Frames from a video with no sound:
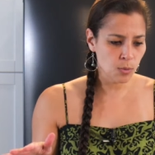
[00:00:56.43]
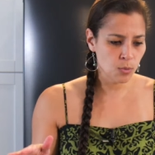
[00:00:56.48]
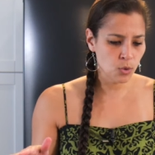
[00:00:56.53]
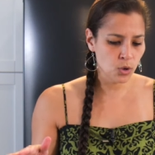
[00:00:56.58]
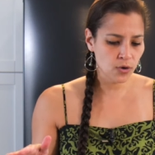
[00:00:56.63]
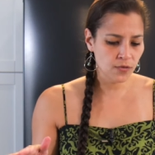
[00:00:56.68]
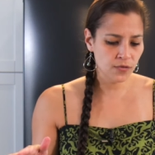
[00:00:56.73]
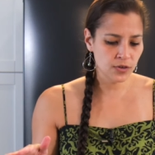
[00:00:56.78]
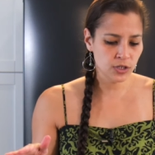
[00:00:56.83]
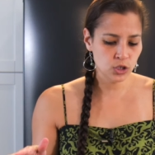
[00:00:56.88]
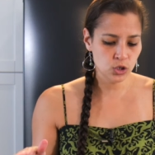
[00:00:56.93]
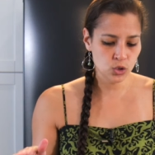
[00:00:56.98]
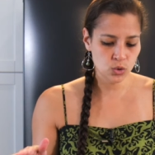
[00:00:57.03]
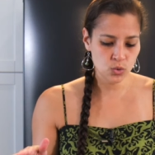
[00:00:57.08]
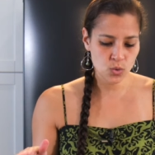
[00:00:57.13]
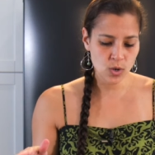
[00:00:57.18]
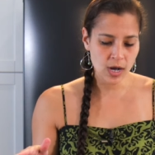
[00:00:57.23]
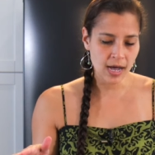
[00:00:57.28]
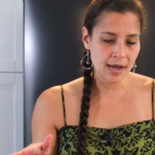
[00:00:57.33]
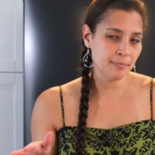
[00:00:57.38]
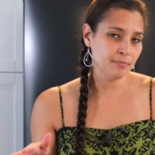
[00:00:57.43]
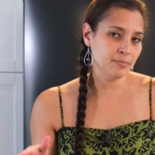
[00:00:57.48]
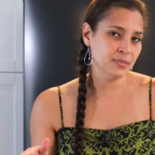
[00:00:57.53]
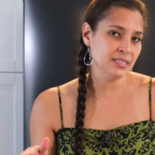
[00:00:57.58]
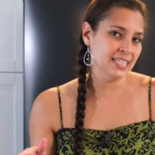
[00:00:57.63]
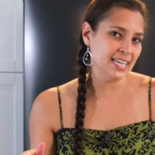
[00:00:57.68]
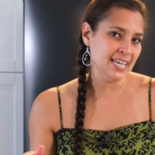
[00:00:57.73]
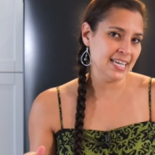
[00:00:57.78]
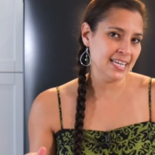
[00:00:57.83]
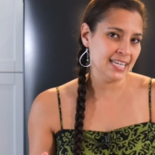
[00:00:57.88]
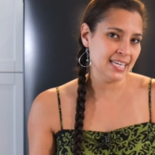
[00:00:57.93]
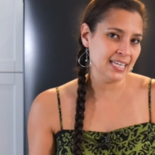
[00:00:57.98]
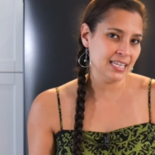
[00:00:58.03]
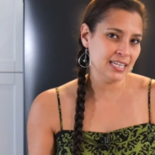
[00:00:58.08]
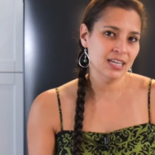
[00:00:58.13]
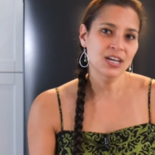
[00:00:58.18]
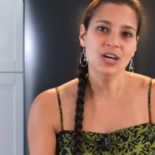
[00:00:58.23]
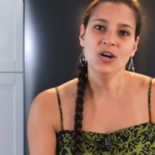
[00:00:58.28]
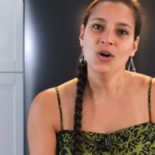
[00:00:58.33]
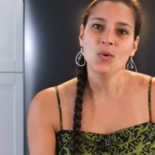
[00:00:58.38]
more of a new
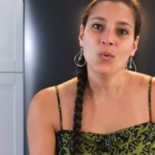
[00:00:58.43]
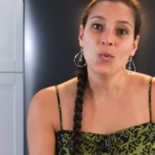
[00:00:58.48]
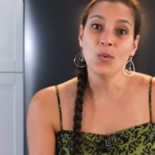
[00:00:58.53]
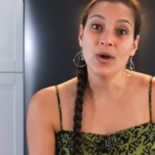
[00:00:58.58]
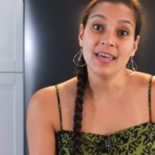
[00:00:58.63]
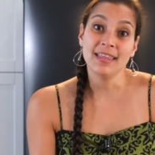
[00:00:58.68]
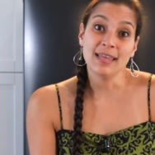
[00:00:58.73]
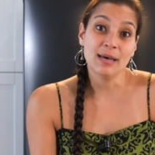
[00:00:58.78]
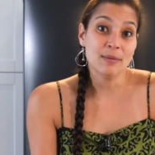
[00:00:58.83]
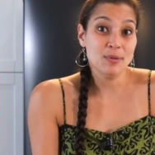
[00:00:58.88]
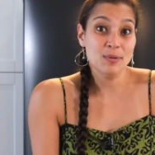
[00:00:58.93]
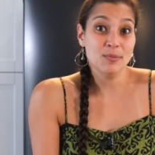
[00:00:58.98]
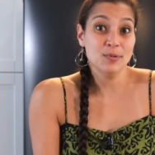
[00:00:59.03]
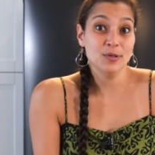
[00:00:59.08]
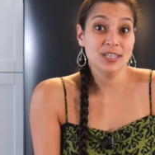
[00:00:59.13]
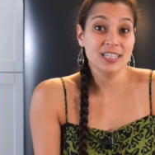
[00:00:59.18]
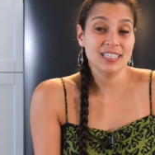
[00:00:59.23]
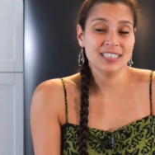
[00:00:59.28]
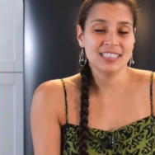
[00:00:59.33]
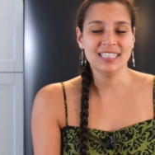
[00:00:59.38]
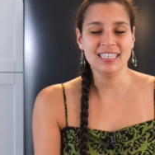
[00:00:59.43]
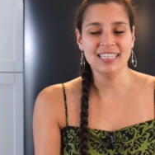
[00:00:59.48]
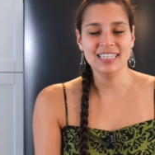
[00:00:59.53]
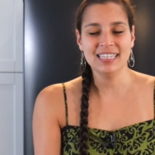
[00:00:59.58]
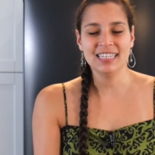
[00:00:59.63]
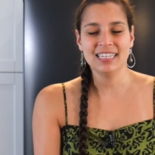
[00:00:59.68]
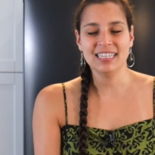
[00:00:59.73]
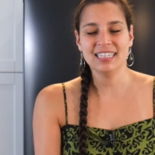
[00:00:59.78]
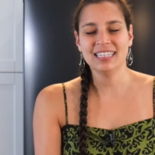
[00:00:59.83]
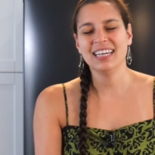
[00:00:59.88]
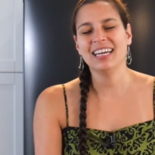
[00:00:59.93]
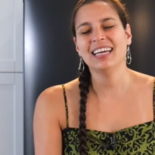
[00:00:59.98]
updated way that people like to eat it.